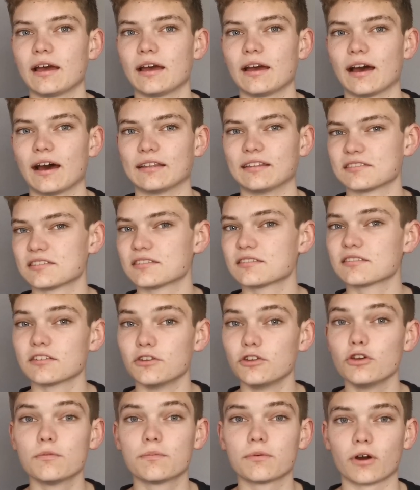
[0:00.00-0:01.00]
And this is a
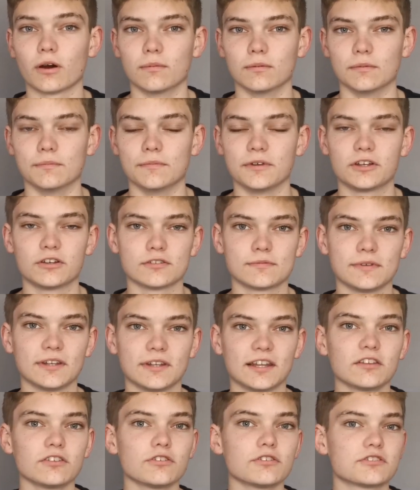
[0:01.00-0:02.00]
new problem because we
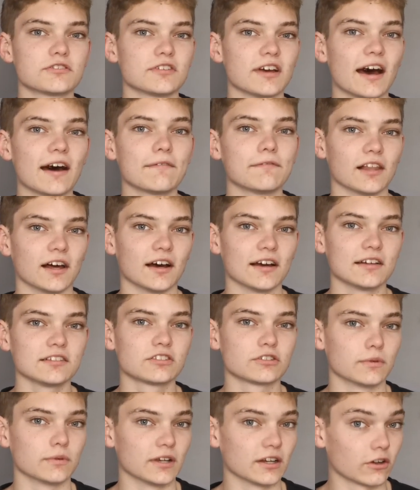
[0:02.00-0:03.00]
didn't used to have light,
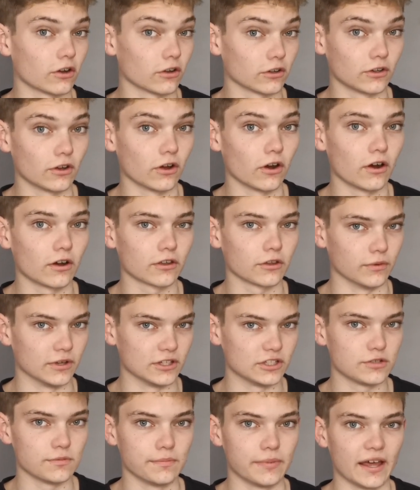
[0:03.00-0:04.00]
so when it got dark you went
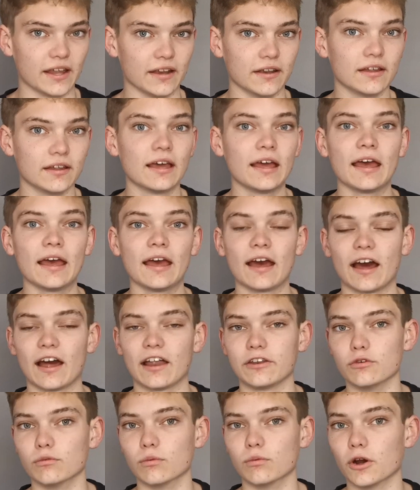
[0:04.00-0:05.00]
to bed and
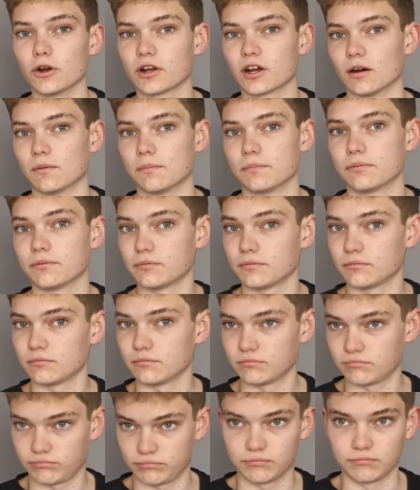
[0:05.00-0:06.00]
you woke up
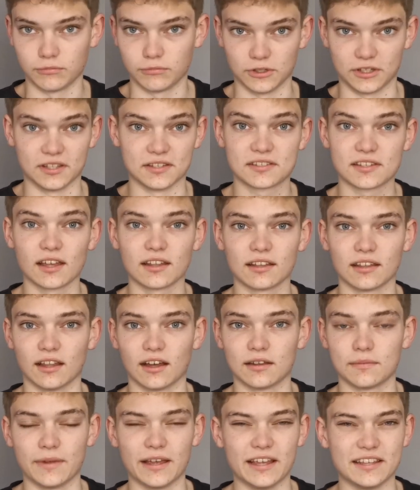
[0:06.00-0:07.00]
with the
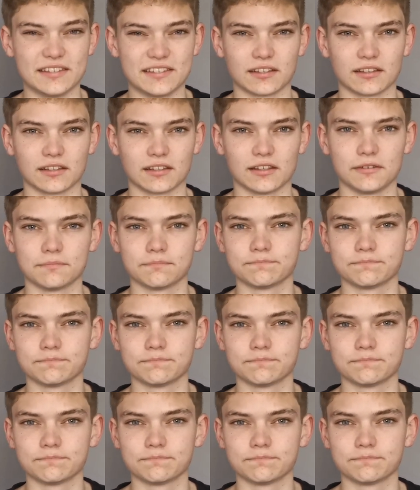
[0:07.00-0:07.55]
sunlight basically.